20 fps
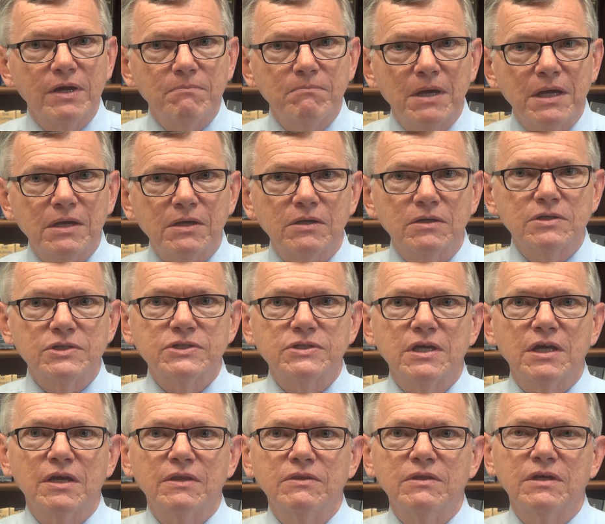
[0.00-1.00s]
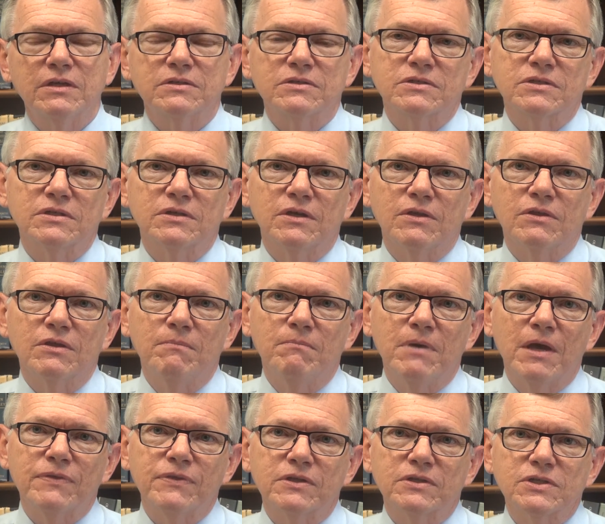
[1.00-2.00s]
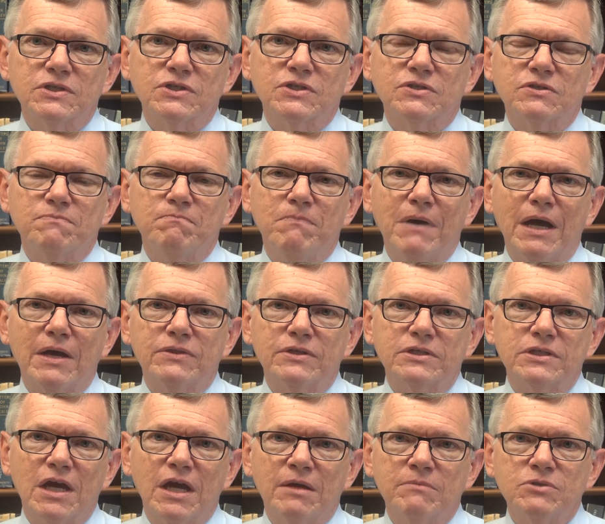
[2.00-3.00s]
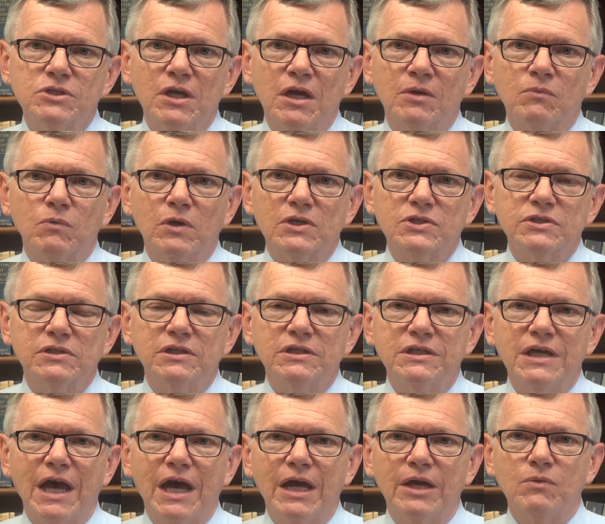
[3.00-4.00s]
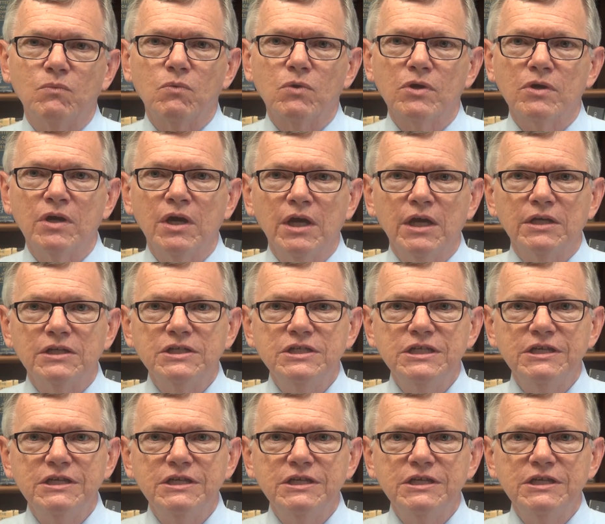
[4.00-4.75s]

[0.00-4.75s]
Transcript: Frank Baker said that the Methodists, by the time John Wesley died, were